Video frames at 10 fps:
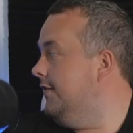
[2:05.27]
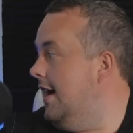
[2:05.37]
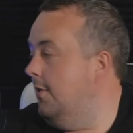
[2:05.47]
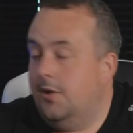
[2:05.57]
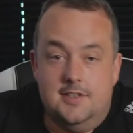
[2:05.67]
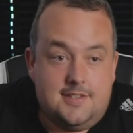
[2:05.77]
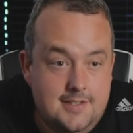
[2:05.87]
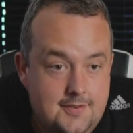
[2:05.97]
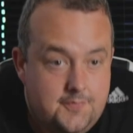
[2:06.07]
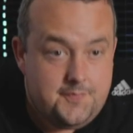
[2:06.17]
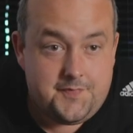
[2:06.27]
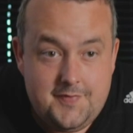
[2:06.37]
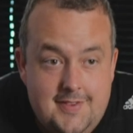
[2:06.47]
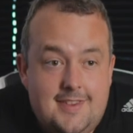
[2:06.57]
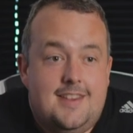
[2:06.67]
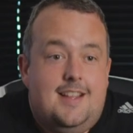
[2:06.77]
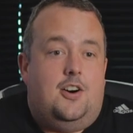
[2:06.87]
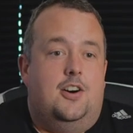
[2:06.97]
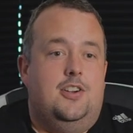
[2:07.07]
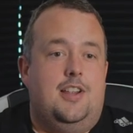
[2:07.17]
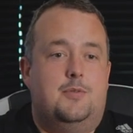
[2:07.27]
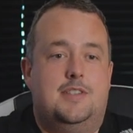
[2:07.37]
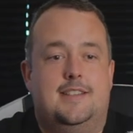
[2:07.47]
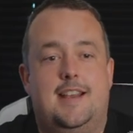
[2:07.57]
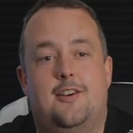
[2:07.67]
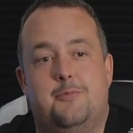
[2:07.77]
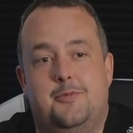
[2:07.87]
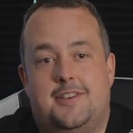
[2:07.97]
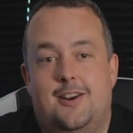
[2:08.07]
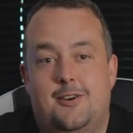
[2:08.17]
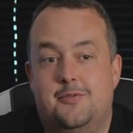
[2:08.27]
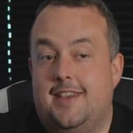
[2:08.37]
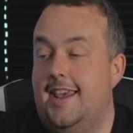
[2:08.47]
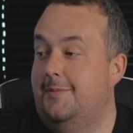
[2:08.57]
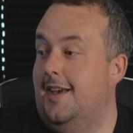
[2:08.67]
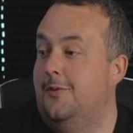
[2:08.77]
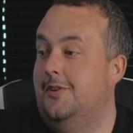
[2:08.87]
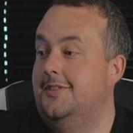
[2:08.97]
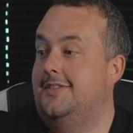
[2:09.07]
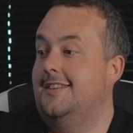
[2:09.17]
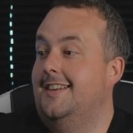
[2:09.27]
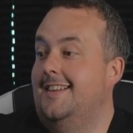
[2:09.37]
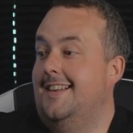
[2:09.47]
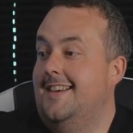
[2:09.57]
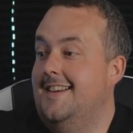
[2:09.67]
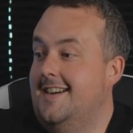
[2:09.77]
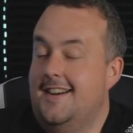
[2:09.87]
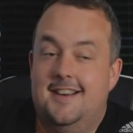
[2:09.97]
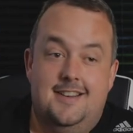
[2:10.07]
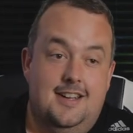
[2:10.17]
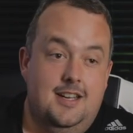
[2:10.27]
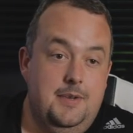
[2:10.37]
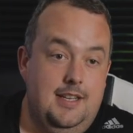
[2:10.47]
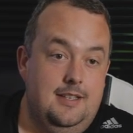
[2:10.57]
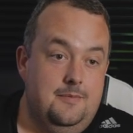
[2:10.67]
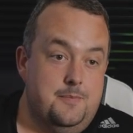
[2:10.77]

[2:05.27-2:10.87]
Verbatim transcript: that was that was a terrible, terrible game that was. I mean